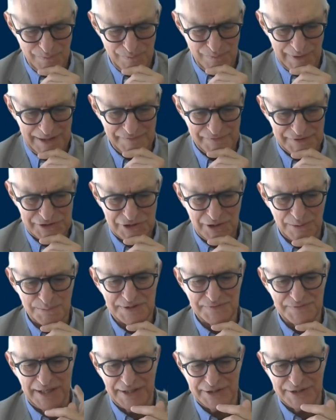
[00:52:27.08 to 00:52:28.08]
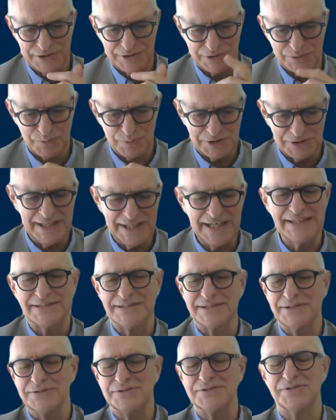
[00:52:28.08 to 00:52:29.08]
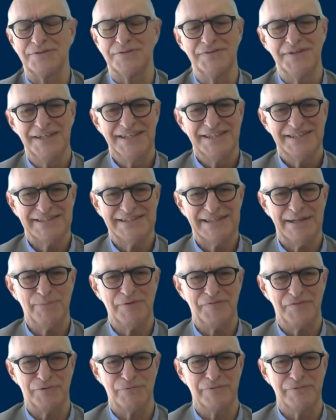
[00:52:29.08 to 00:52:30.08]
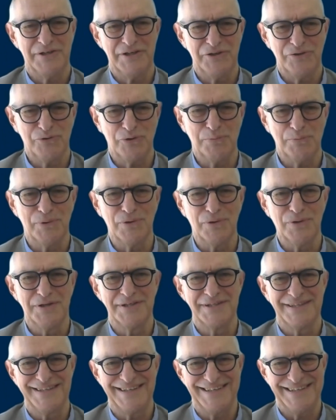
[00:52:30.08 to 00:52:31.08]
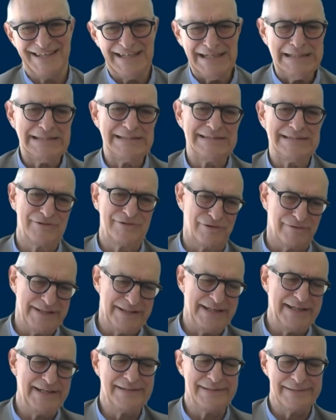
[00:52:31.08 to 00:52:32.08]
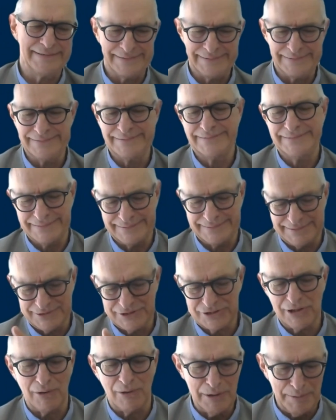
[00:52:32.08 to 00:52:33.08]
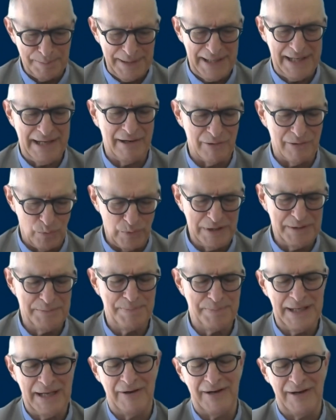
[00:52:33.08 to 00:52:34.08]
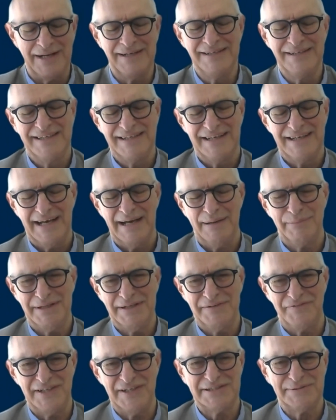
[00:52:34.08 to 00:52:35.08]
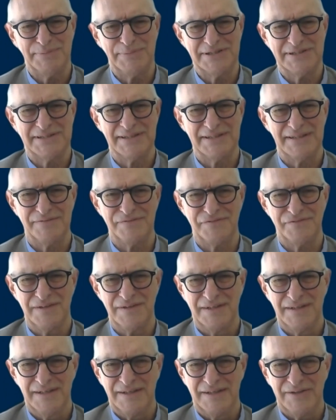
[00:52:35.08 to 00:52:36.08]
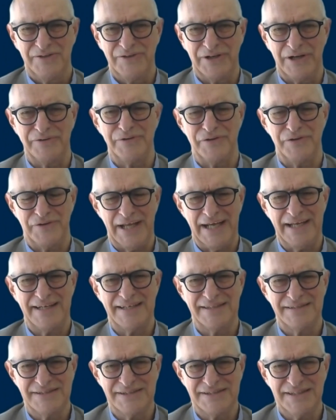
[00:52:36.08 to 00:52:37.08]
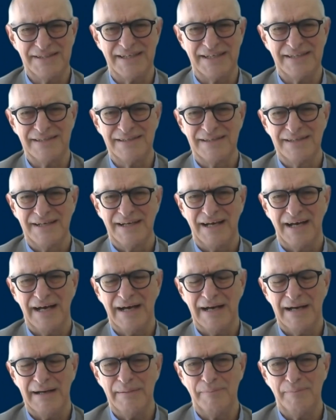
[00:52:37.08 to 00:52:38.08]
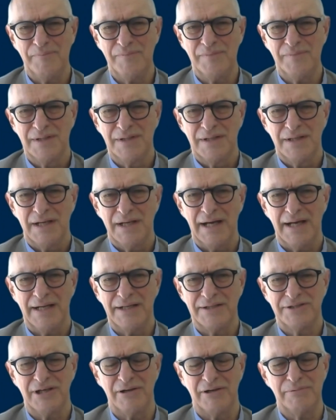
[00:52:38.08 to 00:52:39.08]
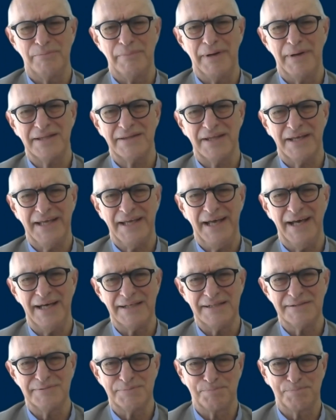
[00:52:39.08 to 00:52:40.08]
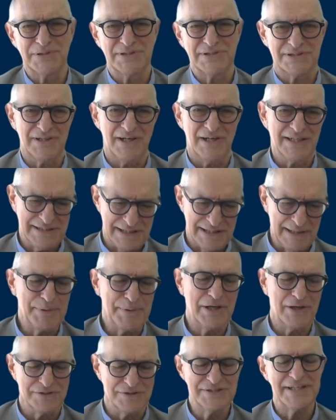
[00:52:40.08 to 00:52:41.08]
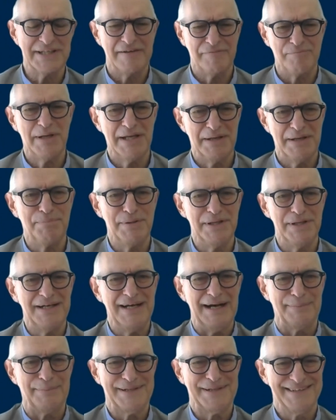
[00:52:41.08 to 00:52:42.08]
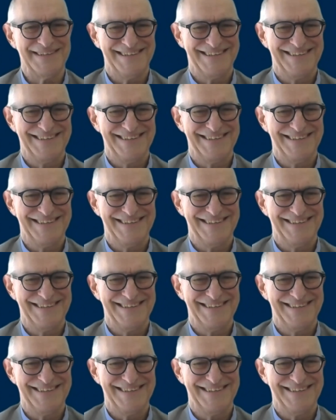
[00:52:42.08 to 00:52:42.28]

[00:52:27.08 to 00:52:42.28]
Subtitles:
one of his observations was, yes, there's sort of some of the renewable and green and solar power and wind power investments that have, you know, that they consider don't make the cut precisely because they've been bid up.